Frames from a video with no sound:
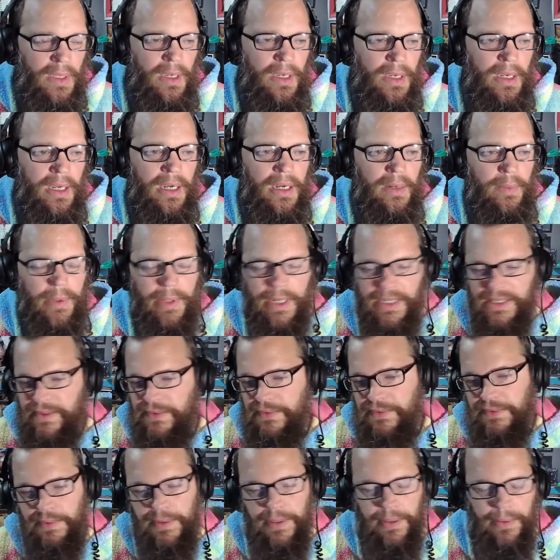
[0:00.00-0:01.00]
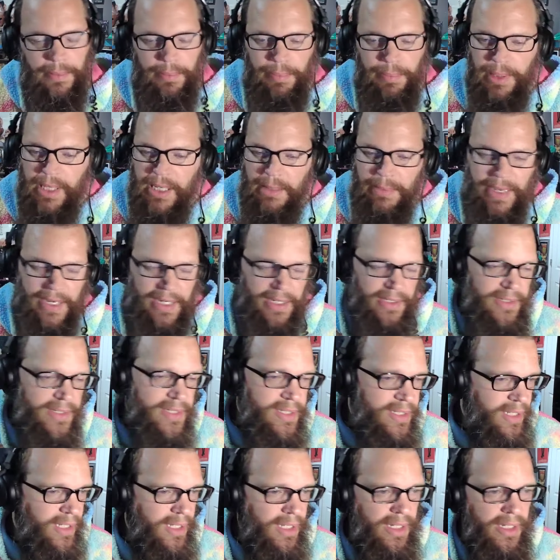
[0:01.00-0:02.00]
Uh, we got the f- playback of the
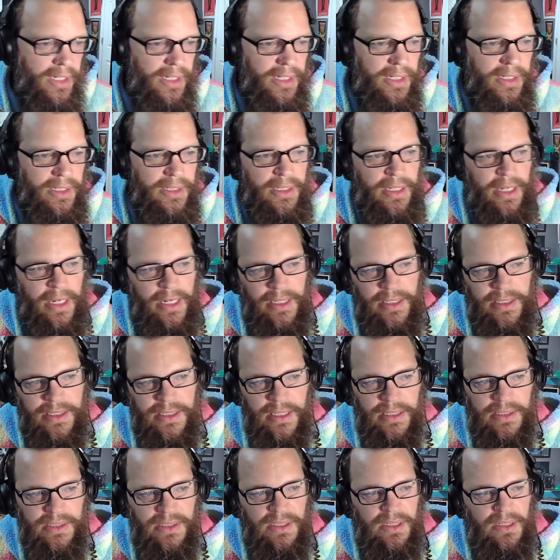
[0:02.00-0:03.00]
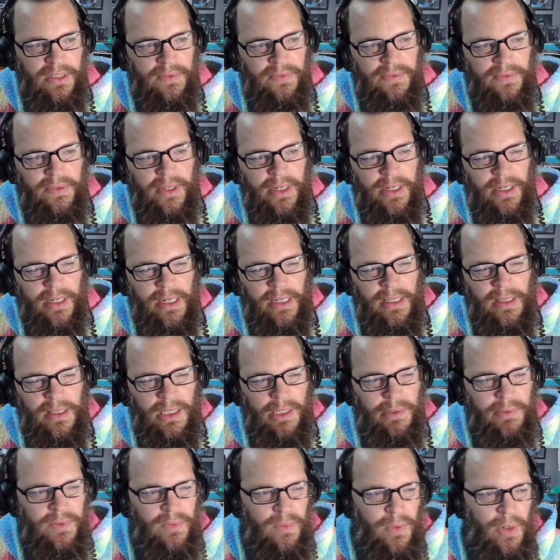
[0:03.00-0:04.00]
scene. Katie said she didn't feel like
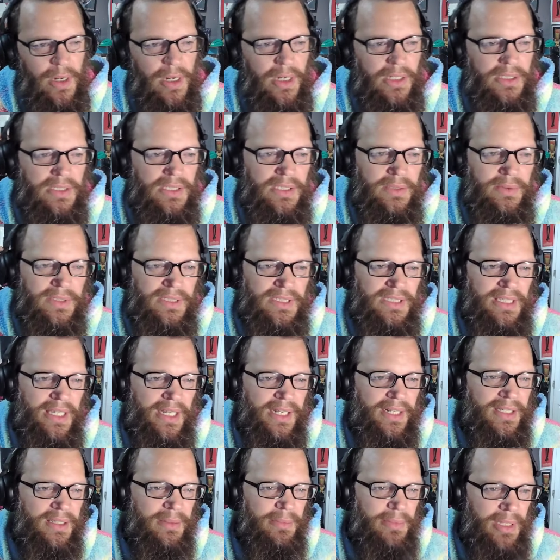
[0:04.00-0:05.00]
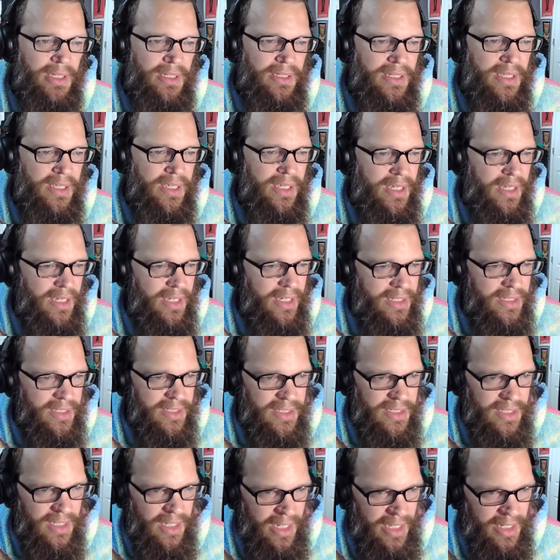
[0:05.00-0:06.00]
anything was wrong. She was excited to meet to
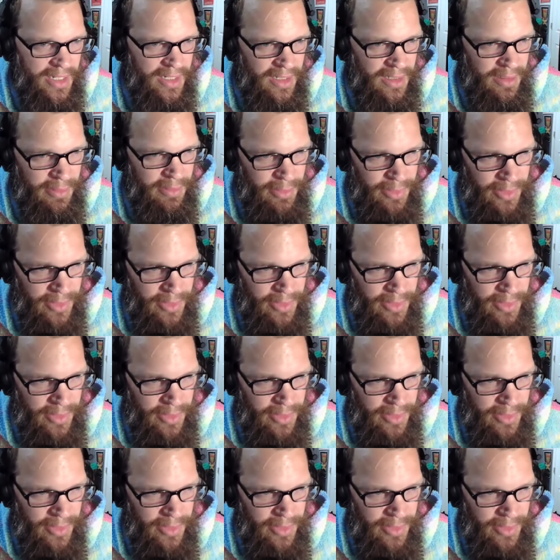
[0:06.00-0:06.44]
see Hannah and